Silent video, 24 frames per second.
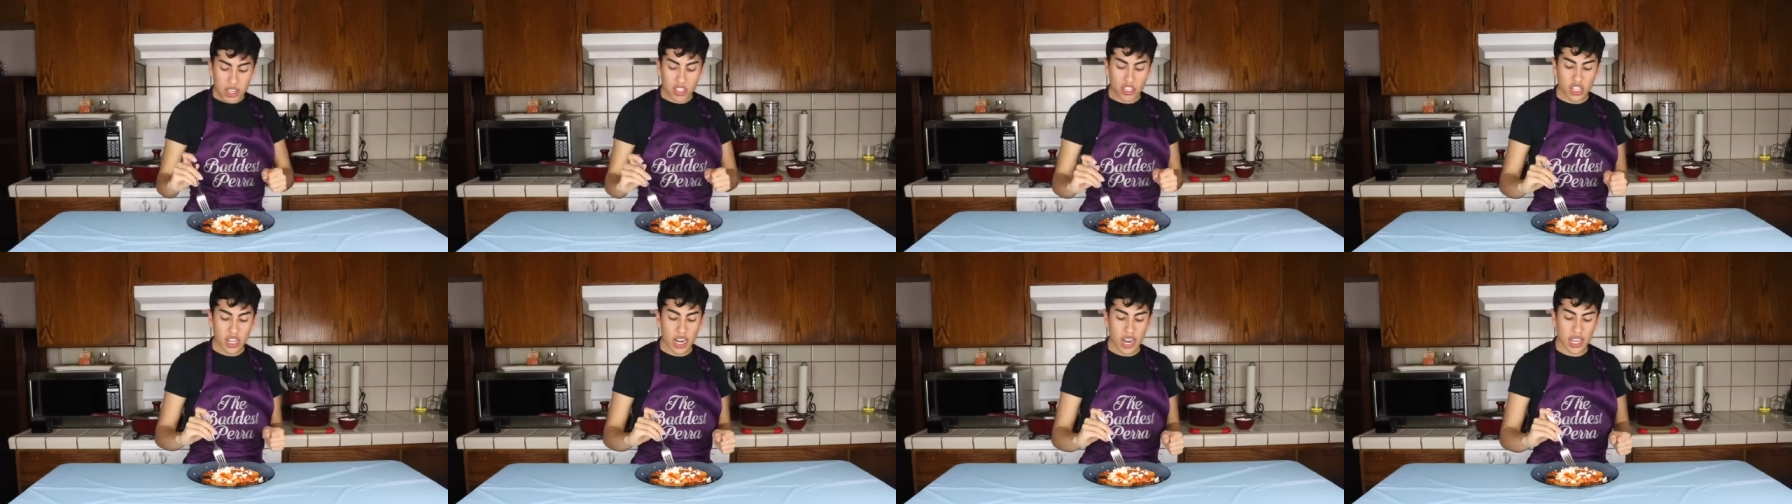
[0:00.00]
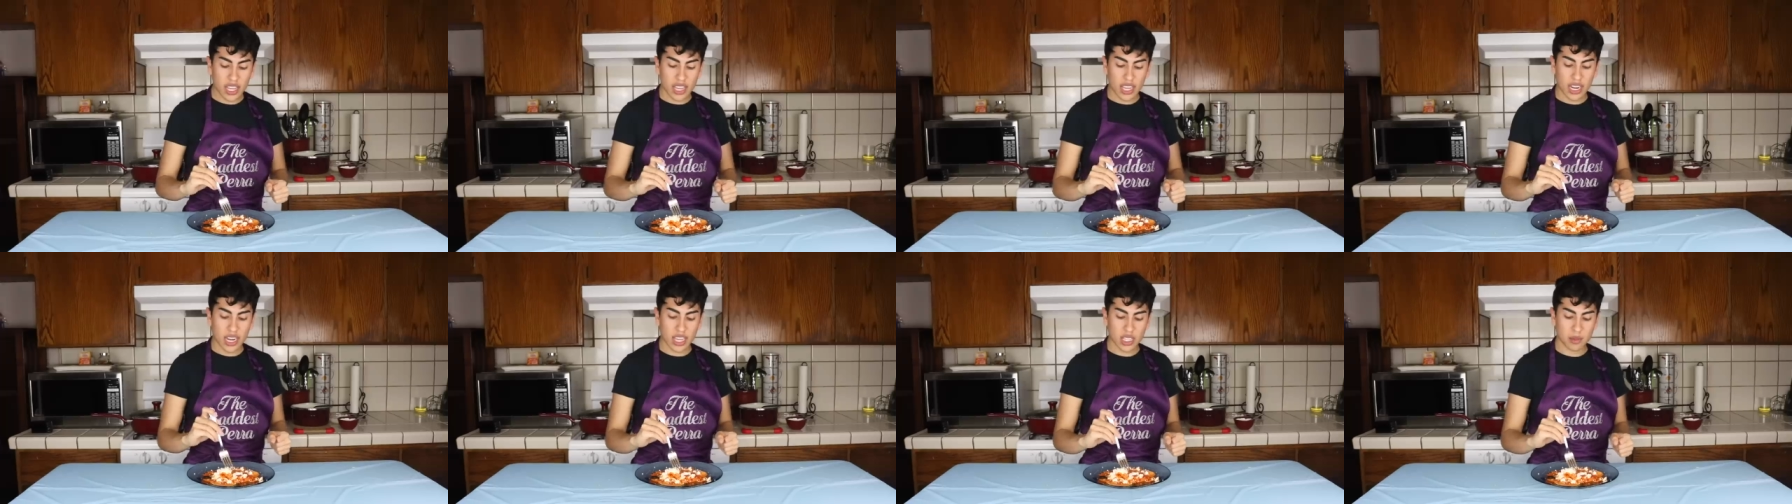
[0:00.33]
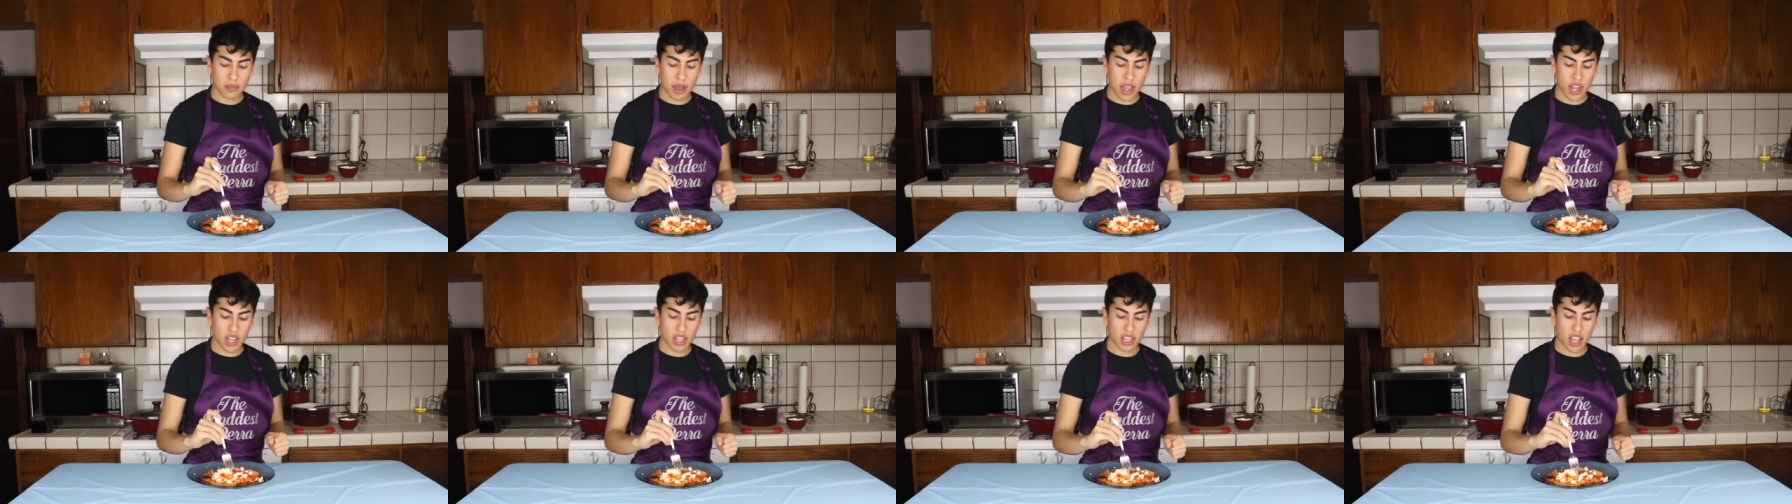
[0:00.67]
chilaquiles
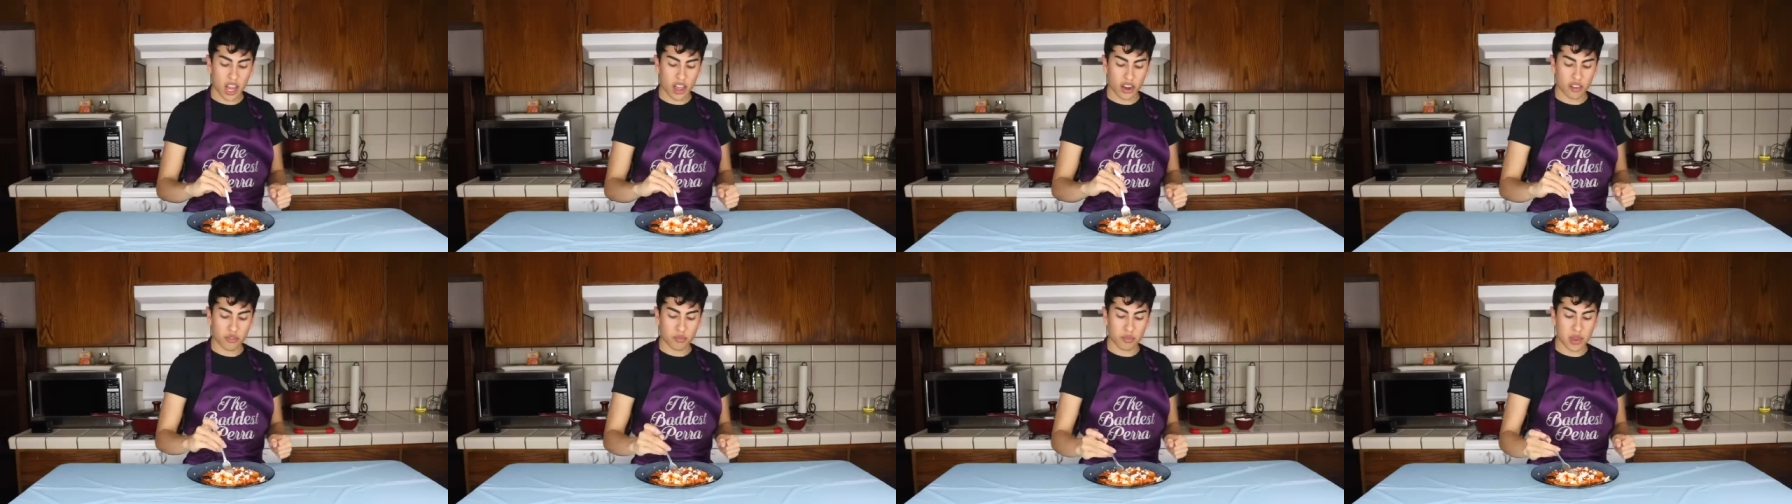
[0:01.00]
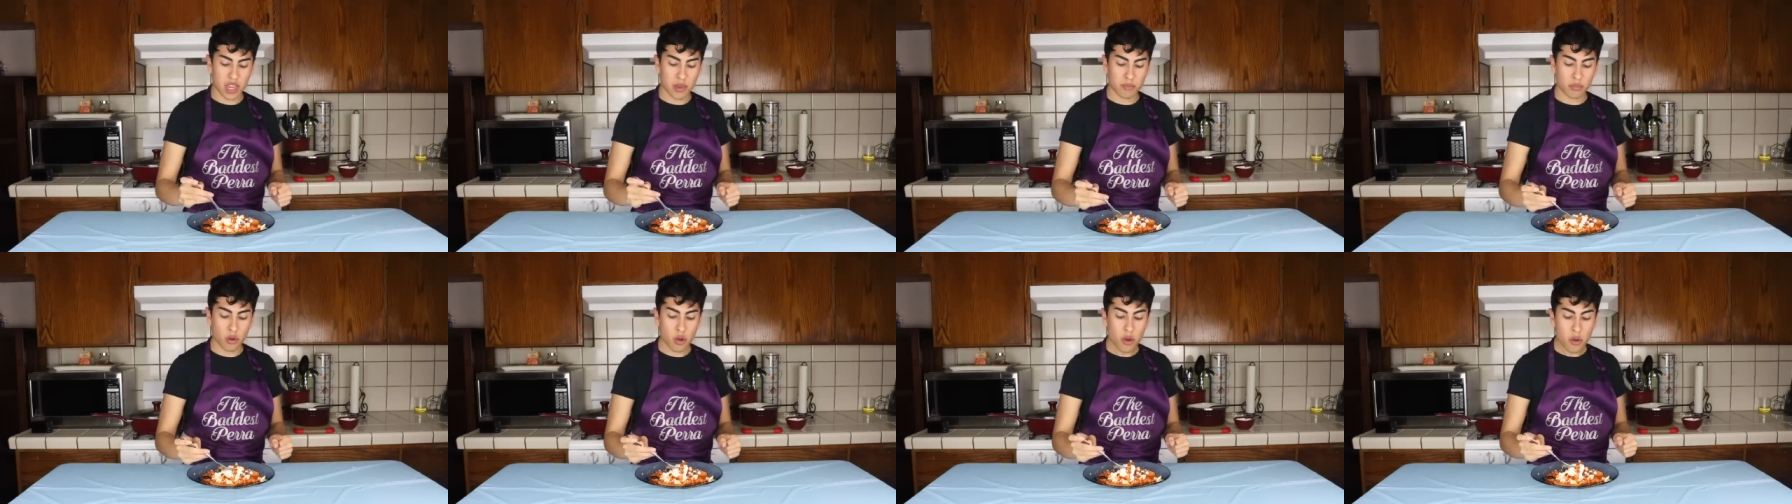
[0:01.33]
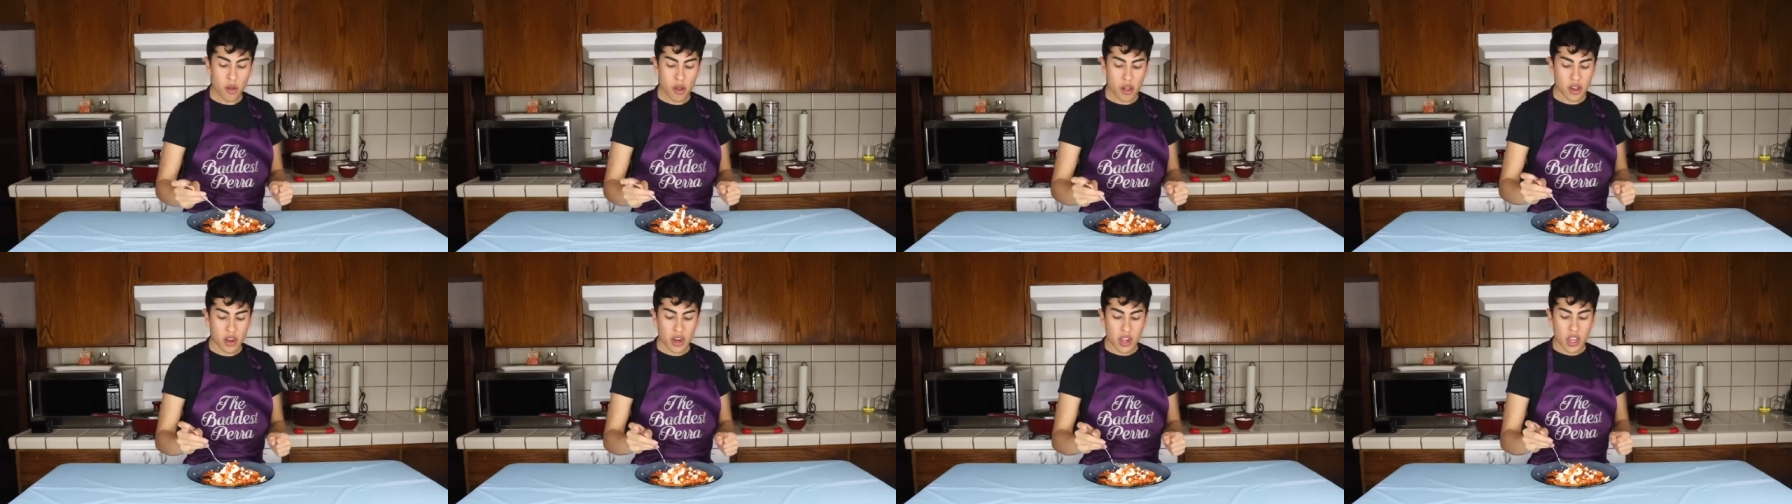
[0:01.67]
by a lot of people
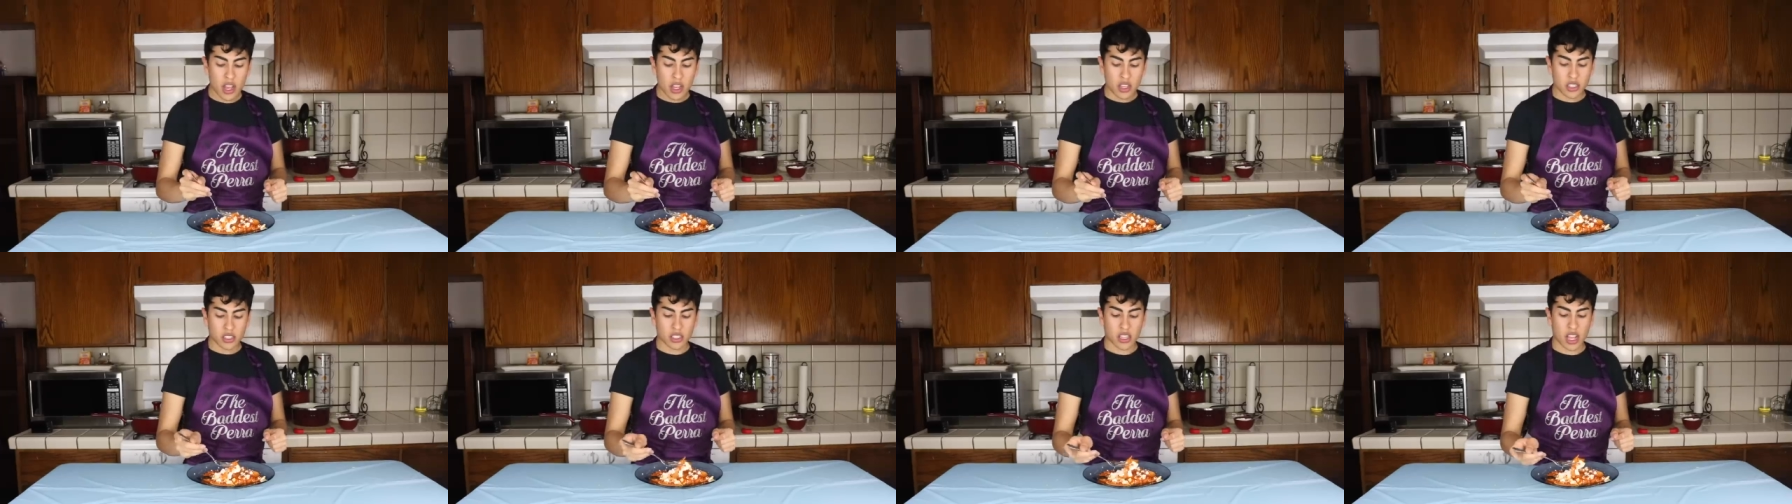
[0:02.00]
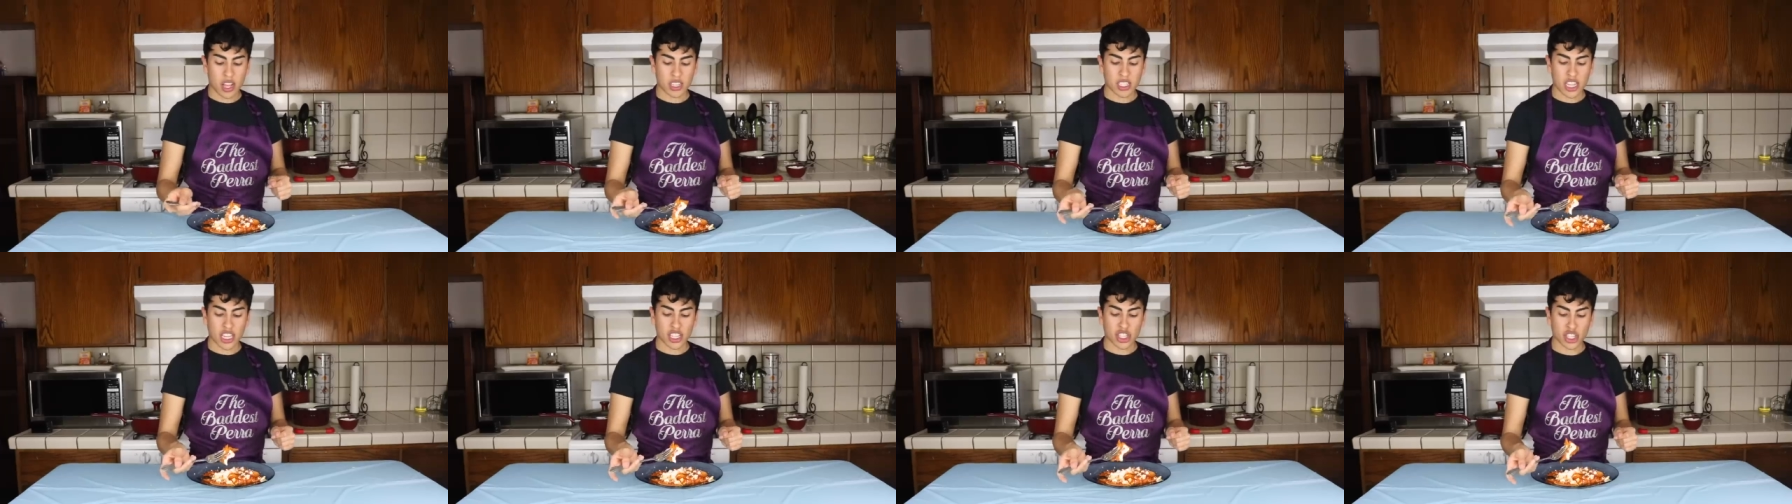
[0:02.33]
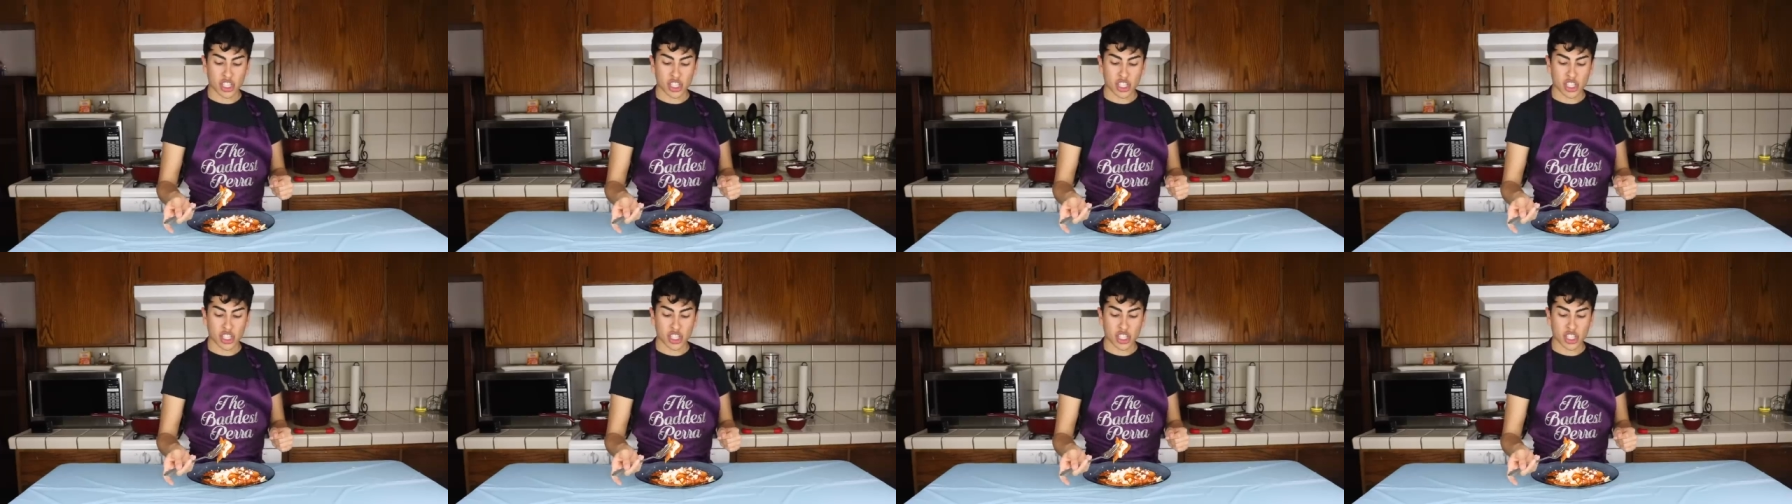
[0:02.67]
so I was like,